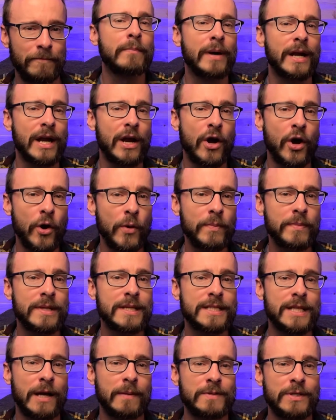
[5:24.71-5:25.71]
But I hope
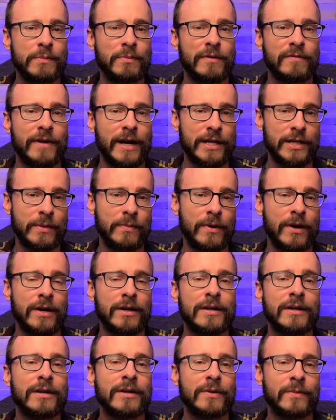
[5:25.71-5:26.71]
this helps you provide your
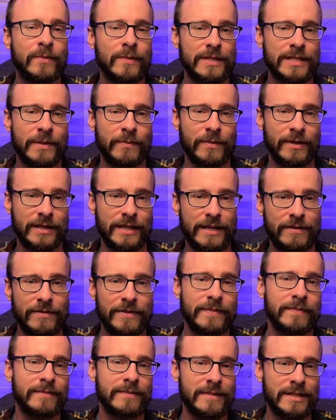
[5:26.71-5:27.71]
partner with some relief.
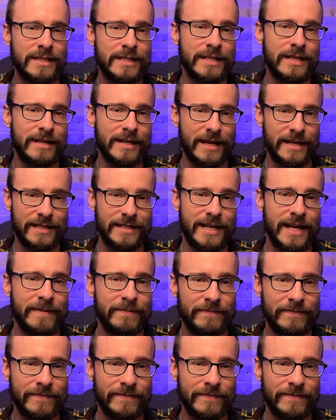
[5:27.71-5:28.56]
See you next time.